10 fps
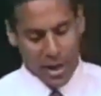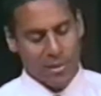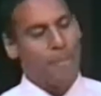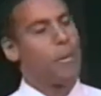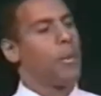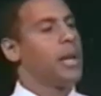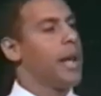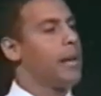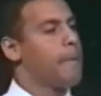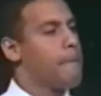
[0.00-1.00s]
I stopped in one day.
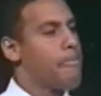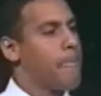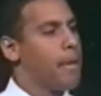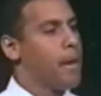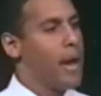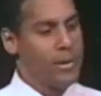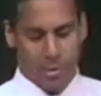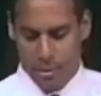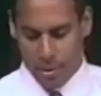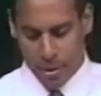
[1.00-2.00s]
I
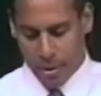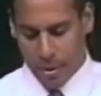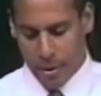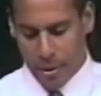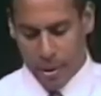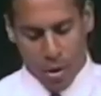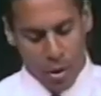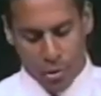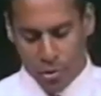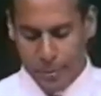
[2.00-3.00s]
used to
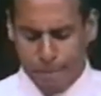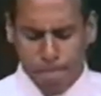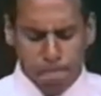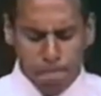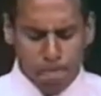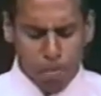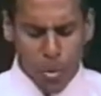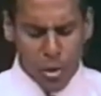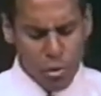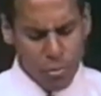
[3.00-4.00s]
curse.
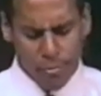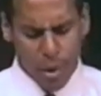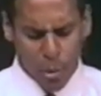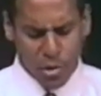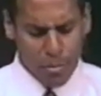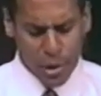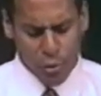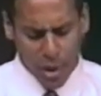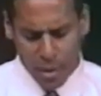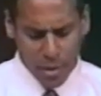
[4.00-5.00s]
I wasn't a big
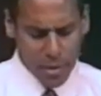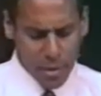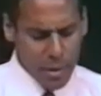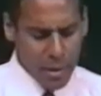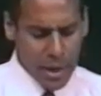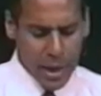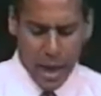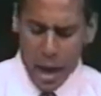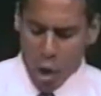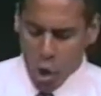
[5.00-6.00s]
drinker.
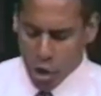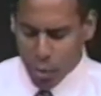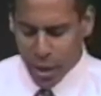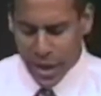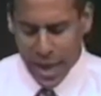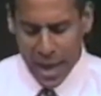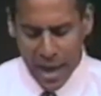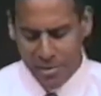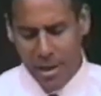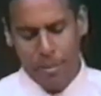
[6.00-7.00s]
All in one day,
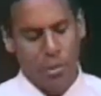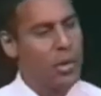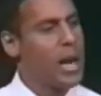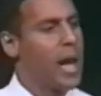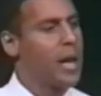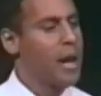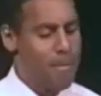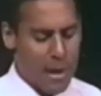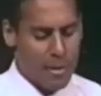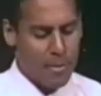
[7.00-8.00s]
I stopped doing that, got
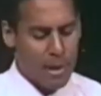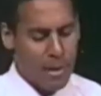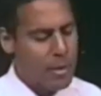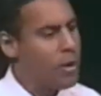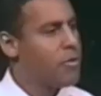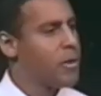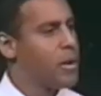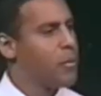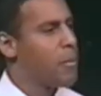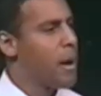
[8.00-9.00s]
back with my girlfriend,
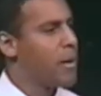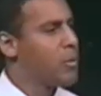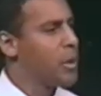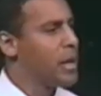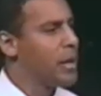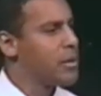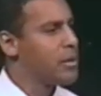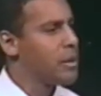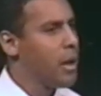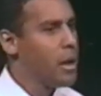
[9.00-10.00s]
and we were married 20 years.
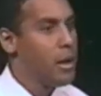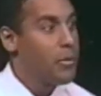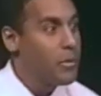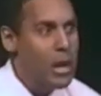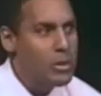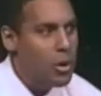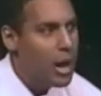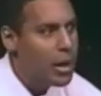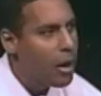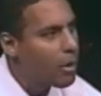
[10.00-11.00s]
That's all
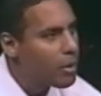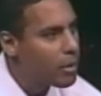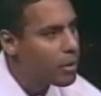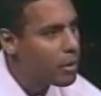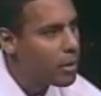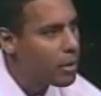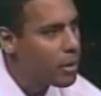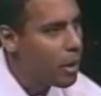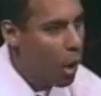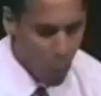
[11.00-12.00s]
I know.
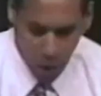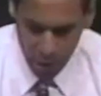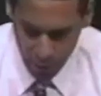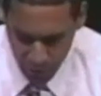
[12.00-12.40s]
Where I used